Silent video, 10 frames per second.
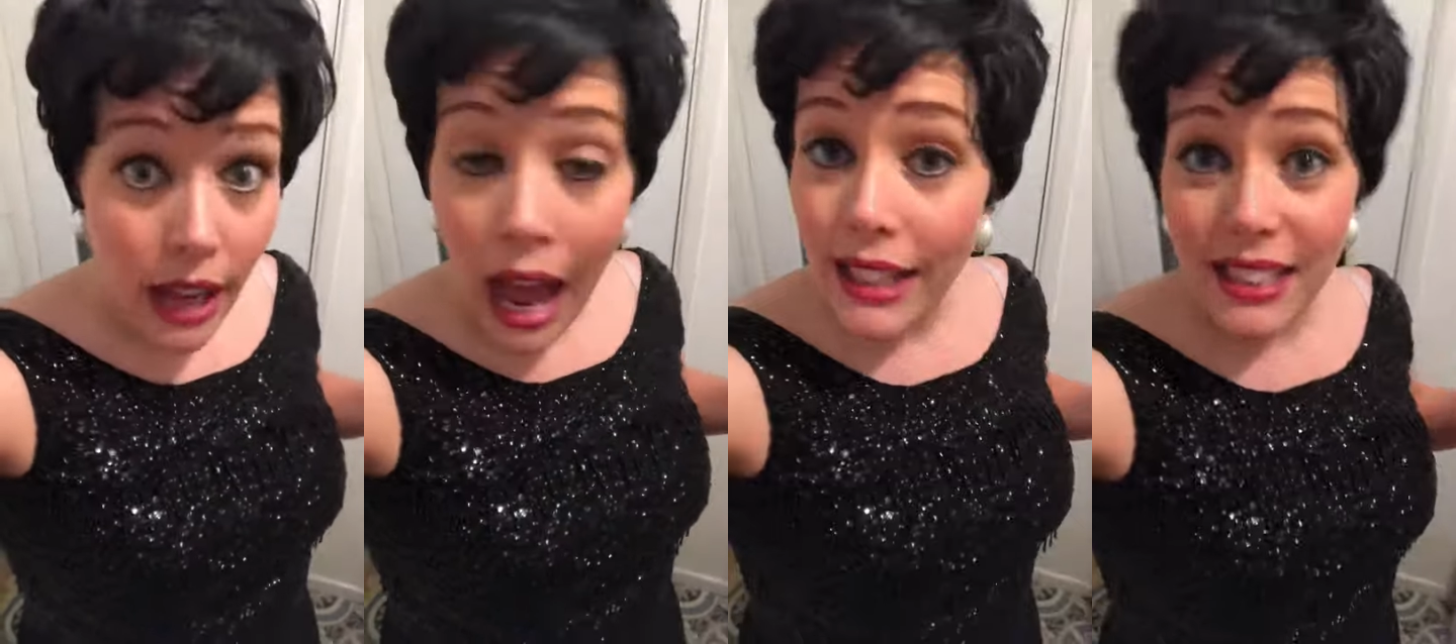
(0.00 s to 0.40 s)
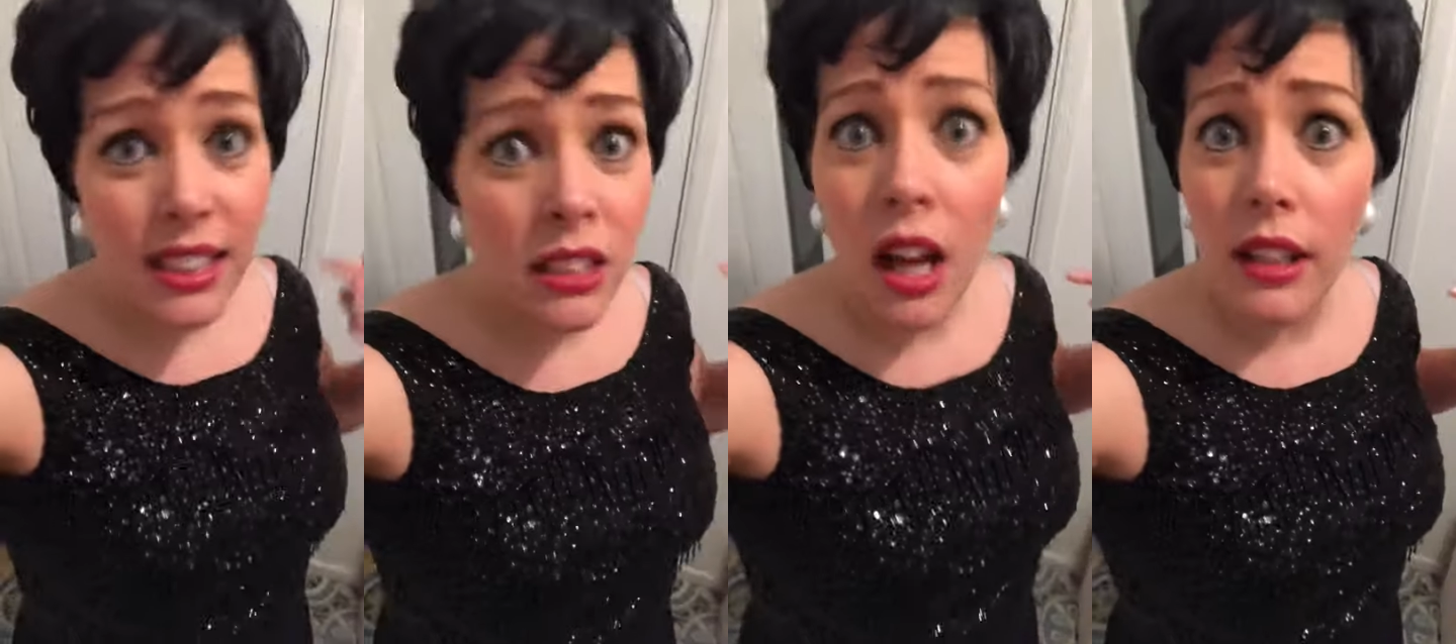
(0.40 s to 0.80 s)
It's
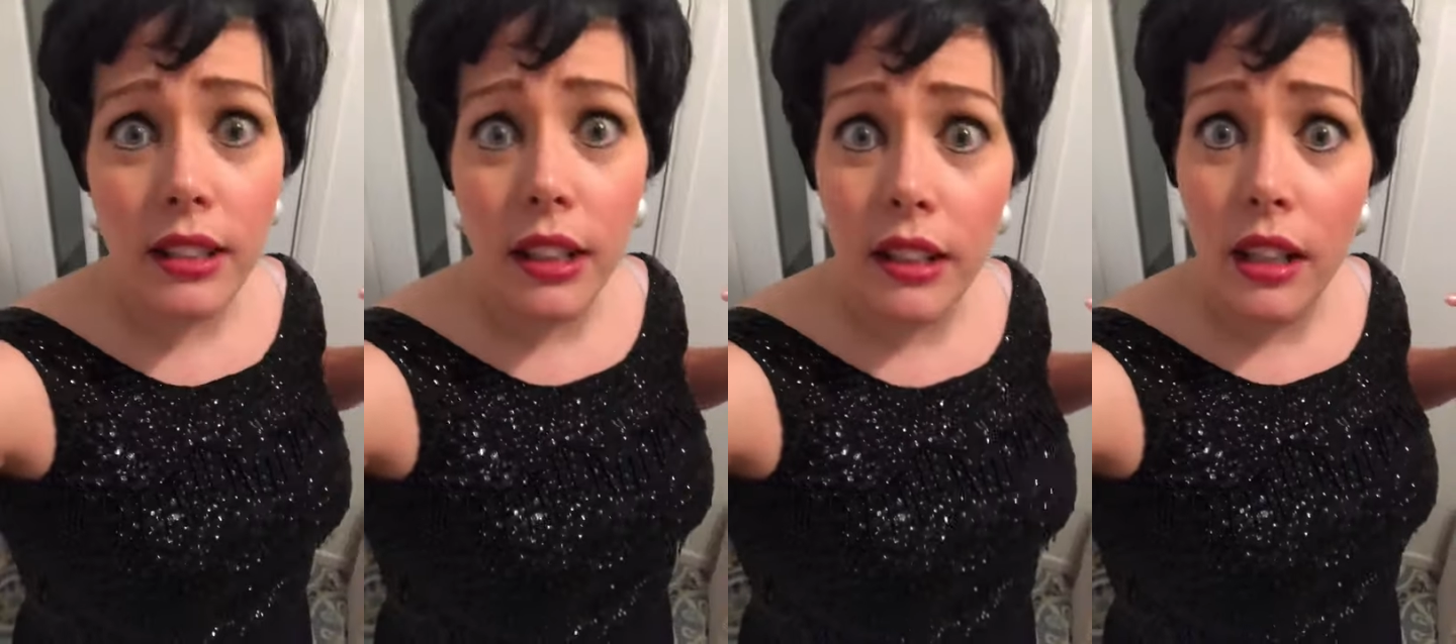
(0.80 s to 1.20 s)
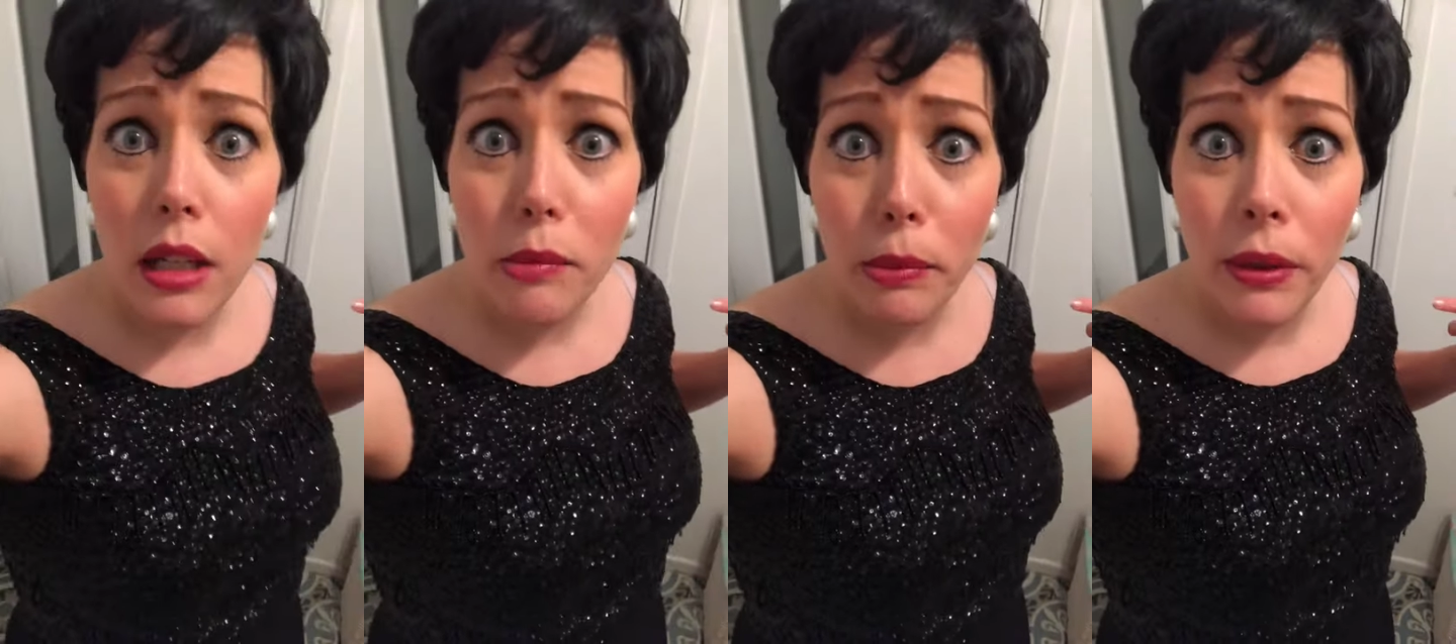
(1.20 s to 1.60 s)
not done
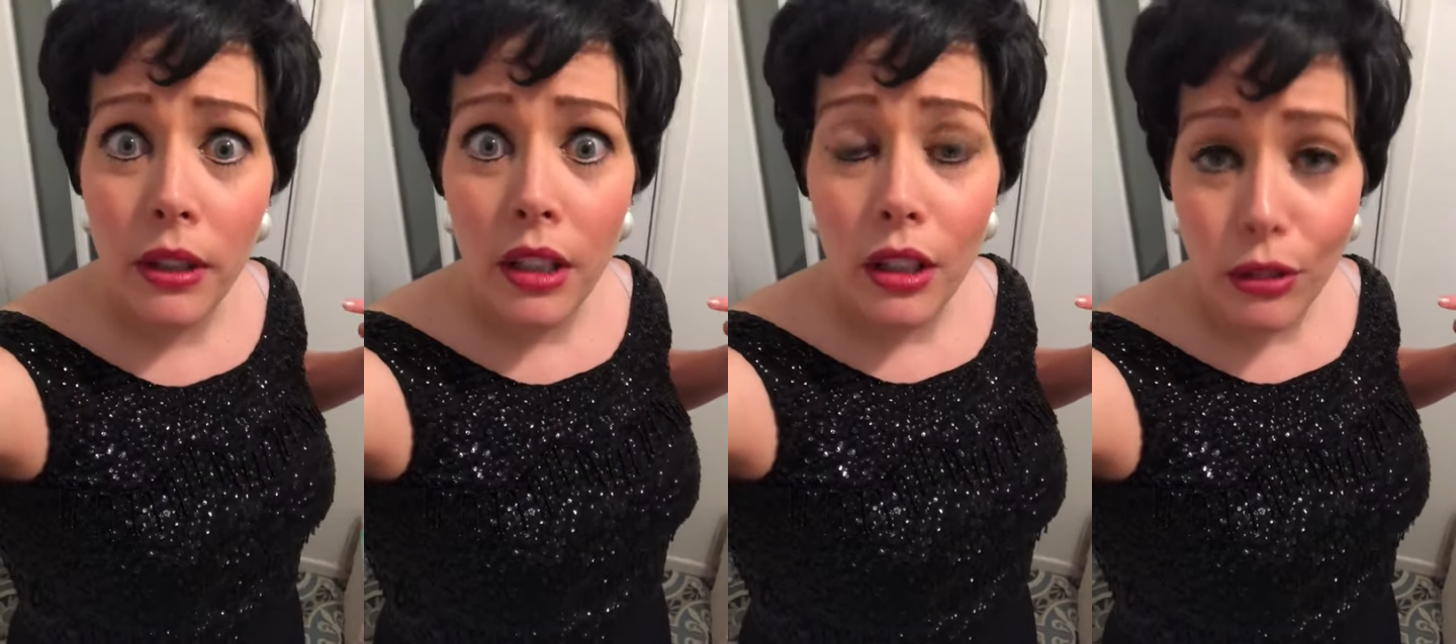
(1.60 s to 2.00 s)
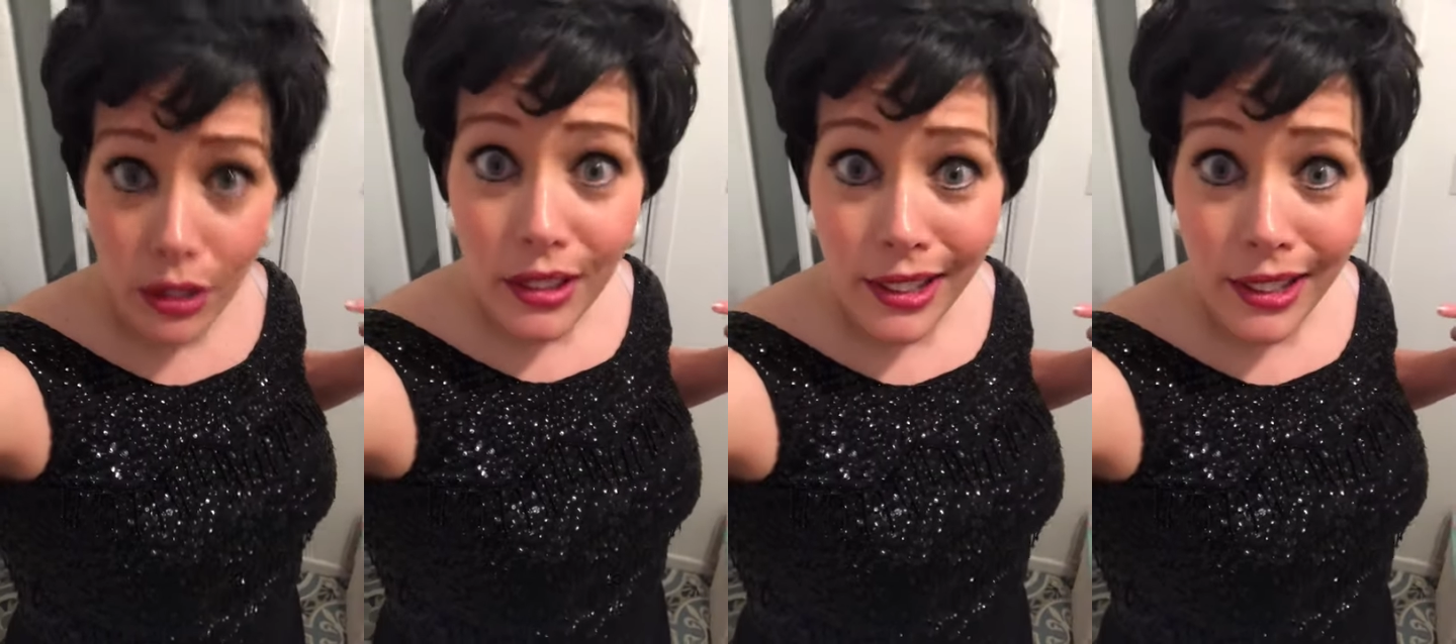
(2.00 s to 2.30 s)
up, really.